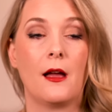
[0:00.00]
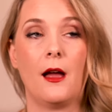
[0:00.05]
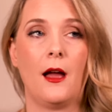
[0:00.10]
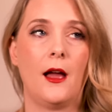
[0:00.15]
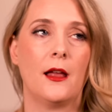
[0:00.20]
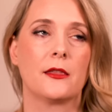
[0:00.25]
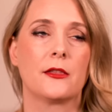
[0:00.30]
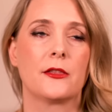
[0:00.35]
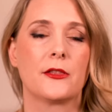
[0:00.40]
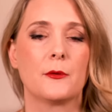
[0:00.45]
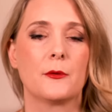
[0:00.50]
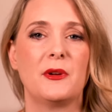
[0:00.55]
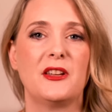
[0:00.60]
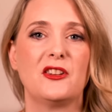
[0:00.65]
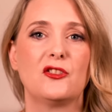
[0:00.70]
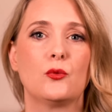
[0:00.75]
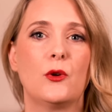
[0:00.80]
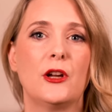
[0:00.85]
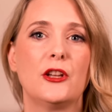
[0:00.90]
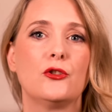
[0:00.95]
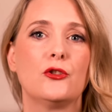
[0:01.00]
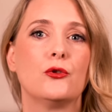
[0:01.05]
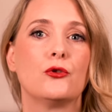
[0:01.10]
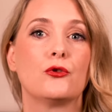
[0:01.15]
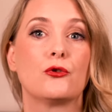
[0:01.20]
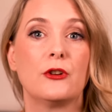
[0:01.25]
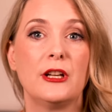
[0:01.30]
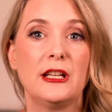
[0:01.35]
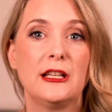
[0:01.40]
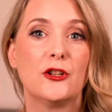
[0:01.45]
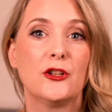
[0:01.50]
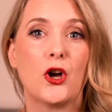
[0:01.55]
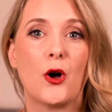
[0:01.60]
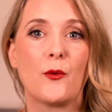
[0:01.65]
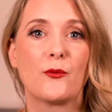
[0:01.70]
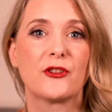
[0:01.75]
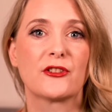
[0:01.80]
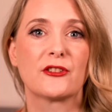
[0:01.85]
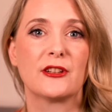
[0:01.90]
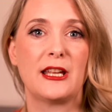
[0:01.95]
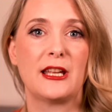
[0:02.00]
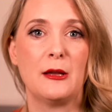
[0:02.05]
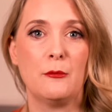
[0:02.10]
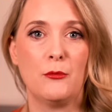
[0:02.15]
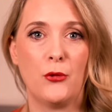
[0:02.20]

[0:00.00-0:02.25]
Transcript: And the best way to treat it, obviously,